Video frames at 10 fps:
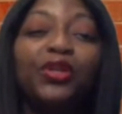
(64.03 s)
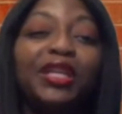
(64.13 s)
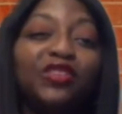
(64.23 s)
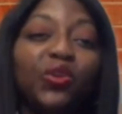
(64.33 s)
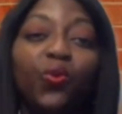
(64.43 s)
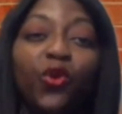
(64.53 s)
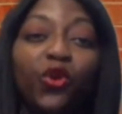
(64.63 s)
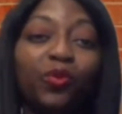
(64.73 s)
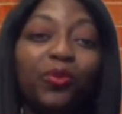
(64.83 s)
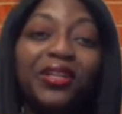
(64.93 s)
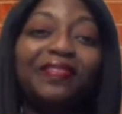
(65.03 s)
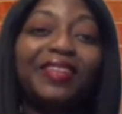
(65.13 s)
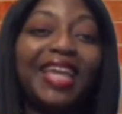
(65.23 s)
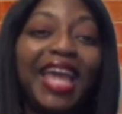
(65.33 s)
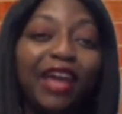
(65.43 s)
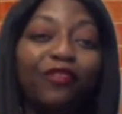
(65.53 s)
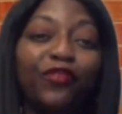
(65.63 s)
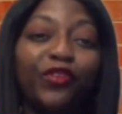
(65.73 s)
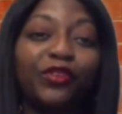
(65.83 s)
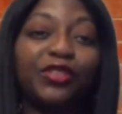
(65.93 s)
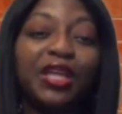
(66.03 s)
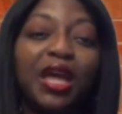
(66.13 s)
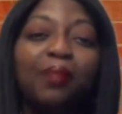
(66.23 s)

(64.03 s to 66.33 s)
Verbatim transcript: in the work, put in the effort.